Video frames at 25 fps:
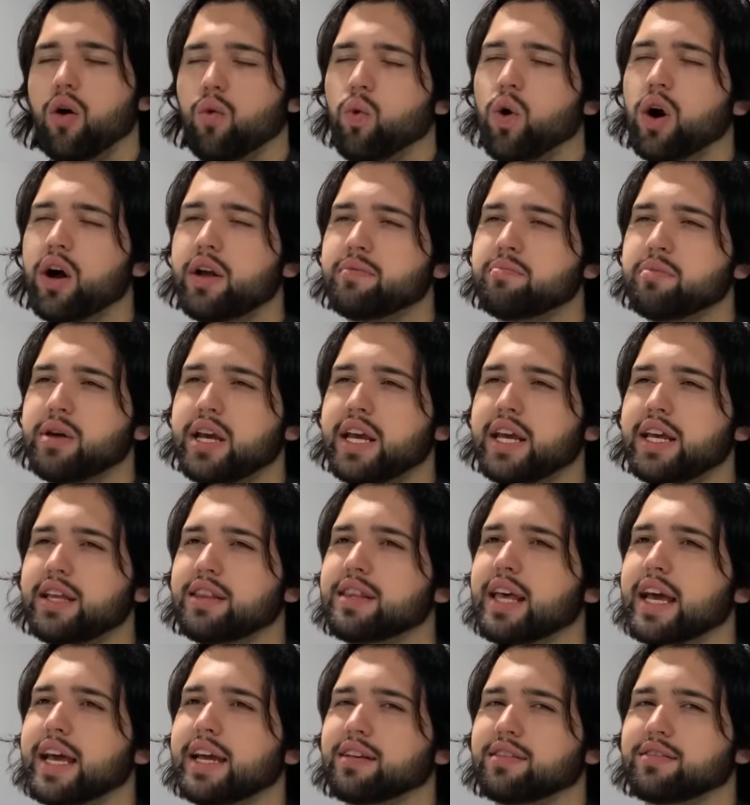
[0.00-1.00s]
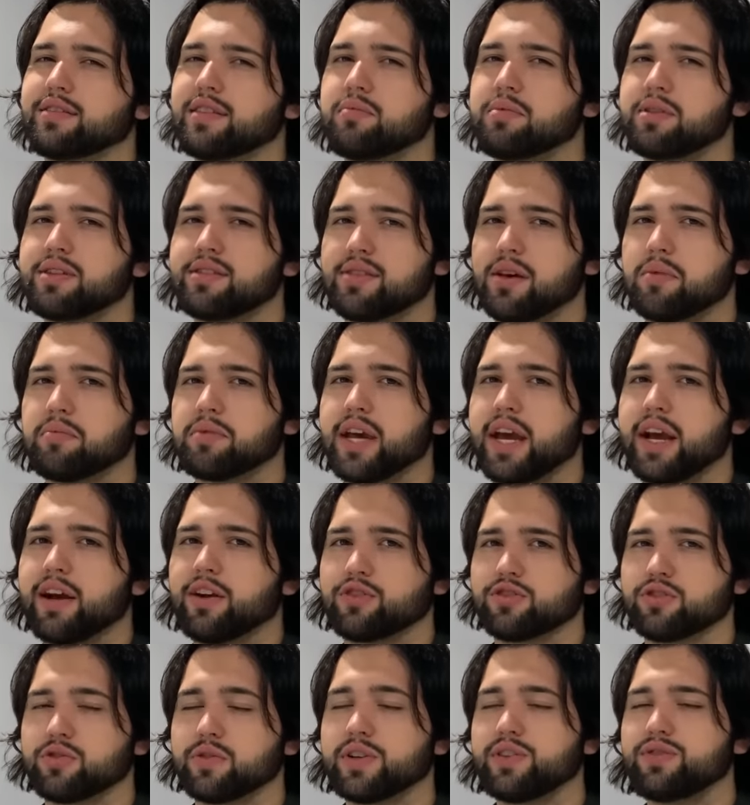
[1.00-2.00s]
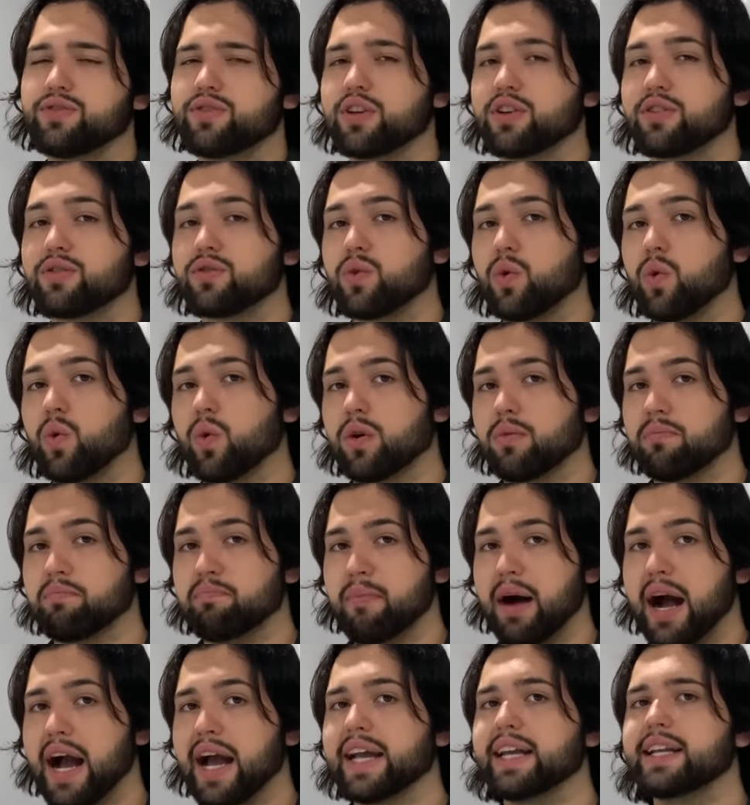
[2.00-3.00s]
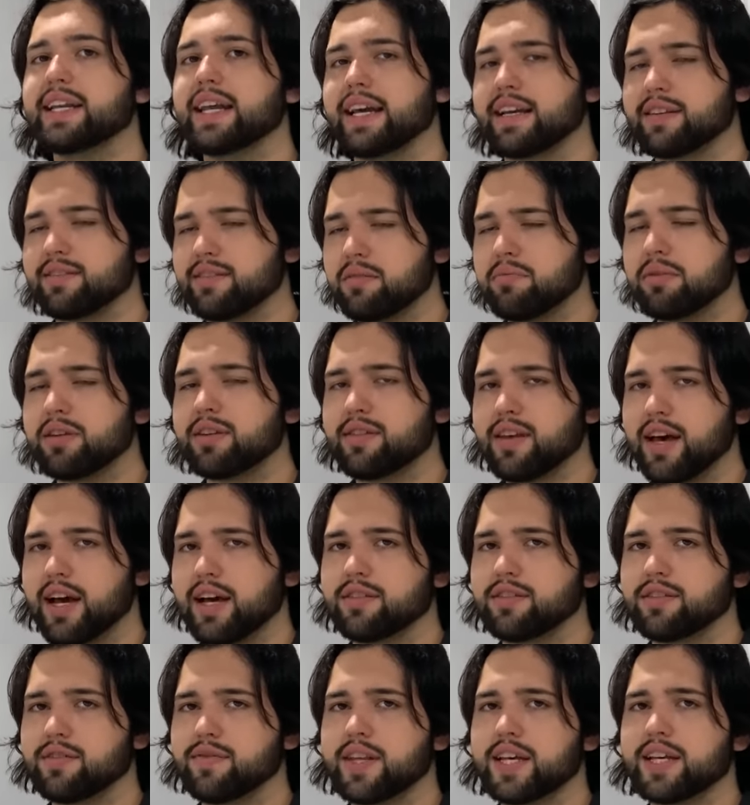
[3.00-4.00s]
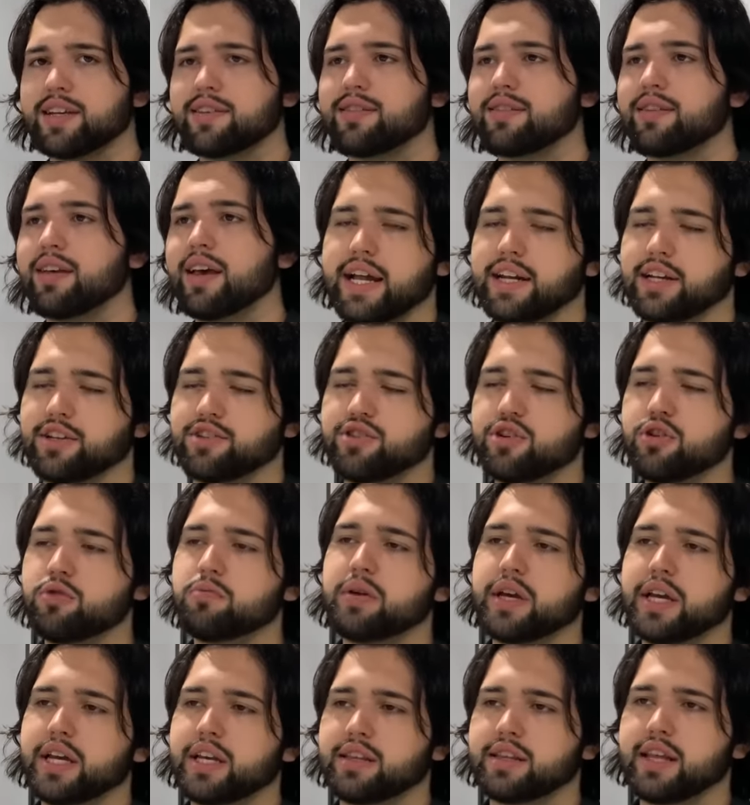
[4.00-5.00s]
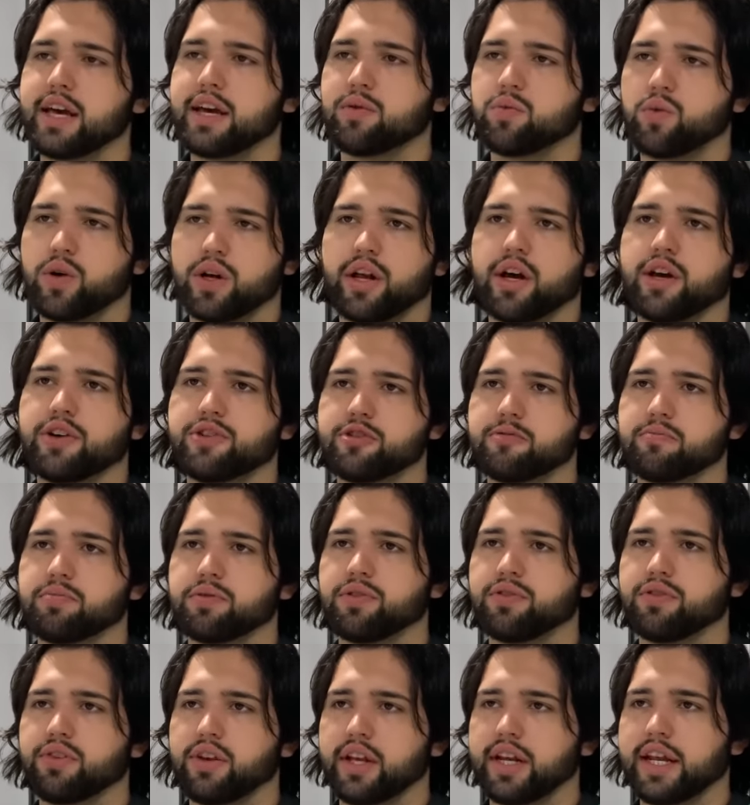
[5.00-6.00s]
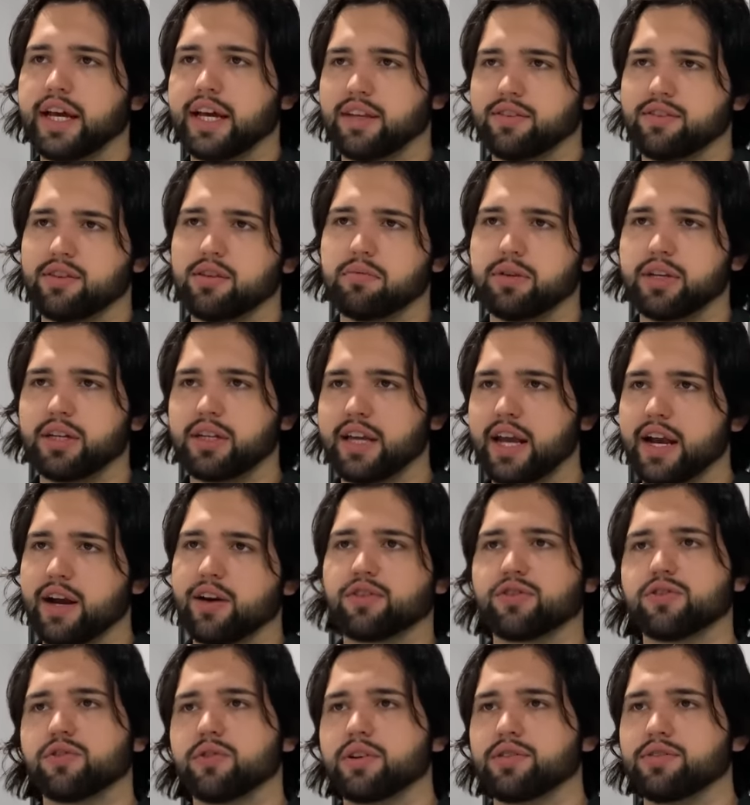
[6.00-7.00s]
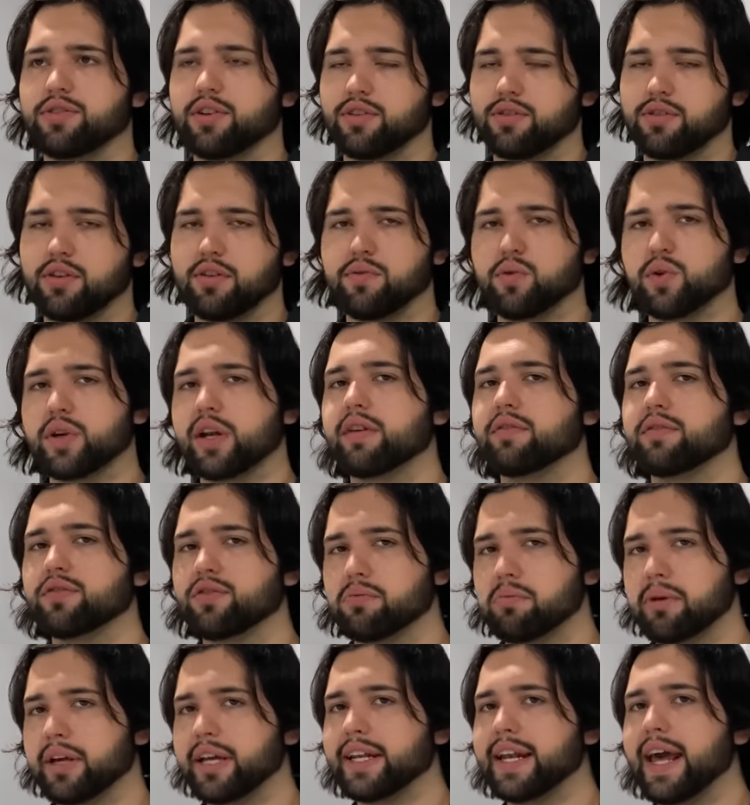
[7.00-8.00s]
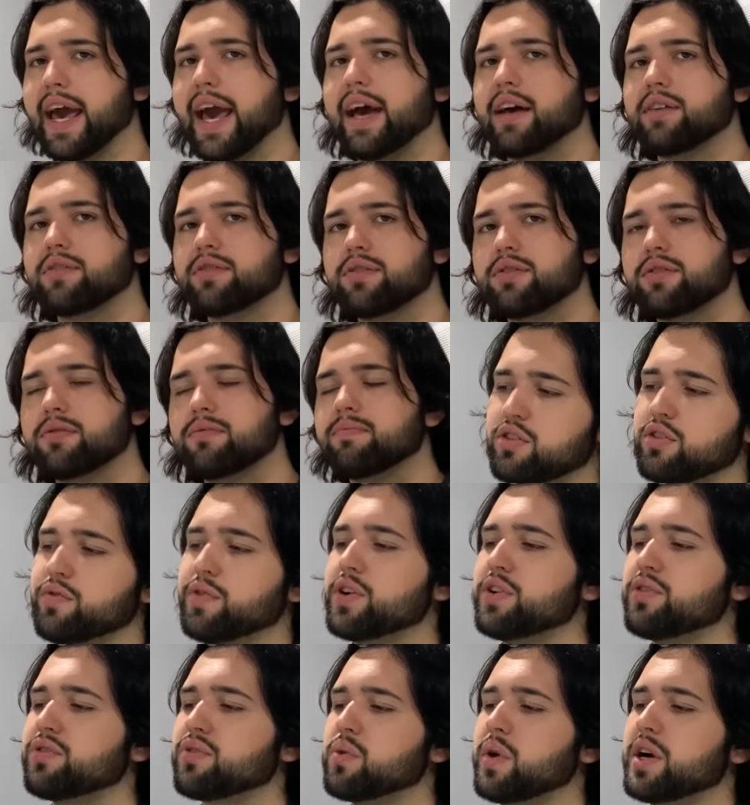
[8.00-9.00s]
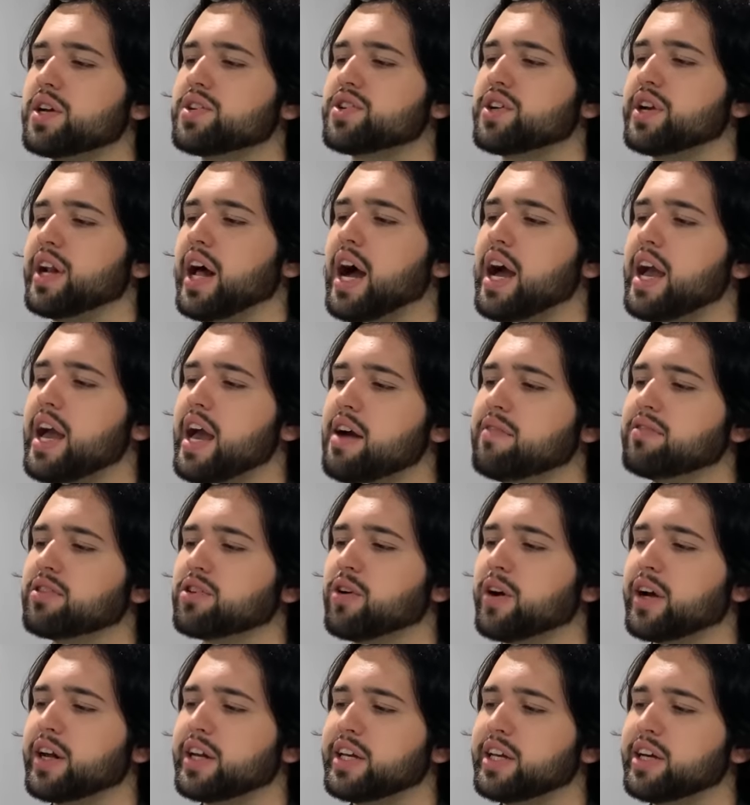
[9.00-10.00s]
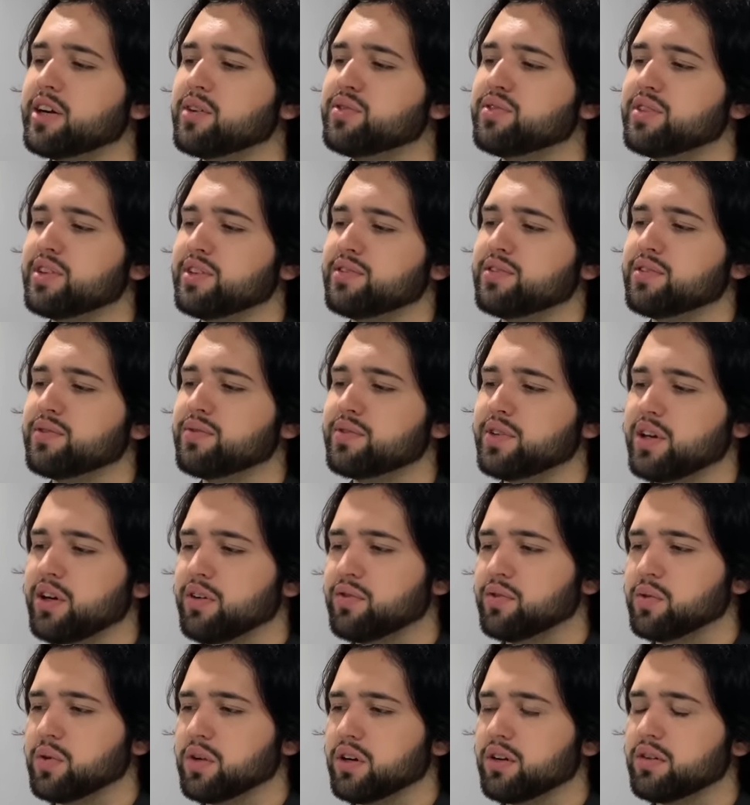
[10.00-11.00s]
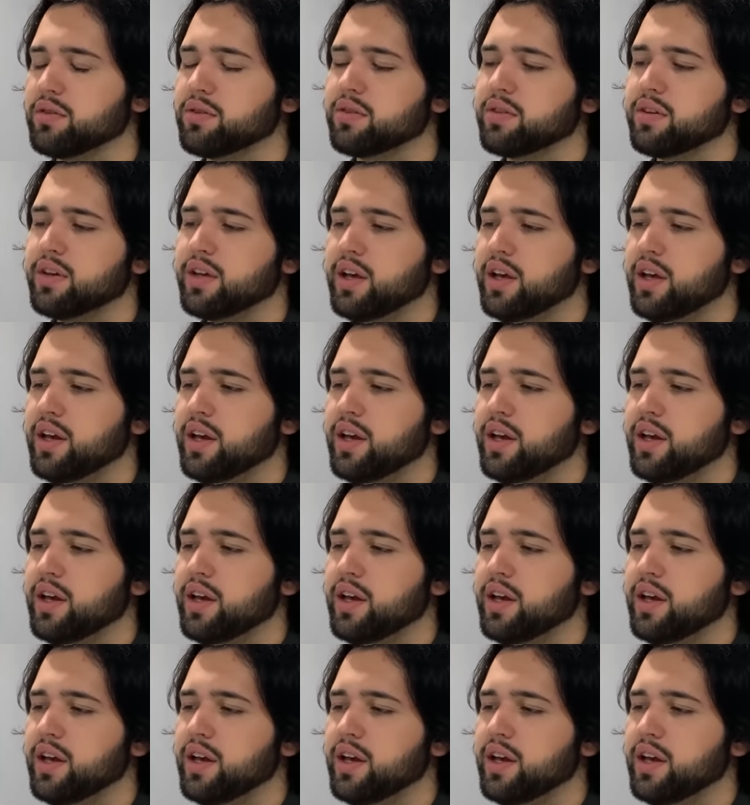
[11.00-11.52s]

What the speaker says: A 1 being they exhibit some characteristics or might exhibit signs of this. And a 2 being they 100% exhibit characteristics of whatever's being asked. So first question, I have a grandiose sense of self-worth.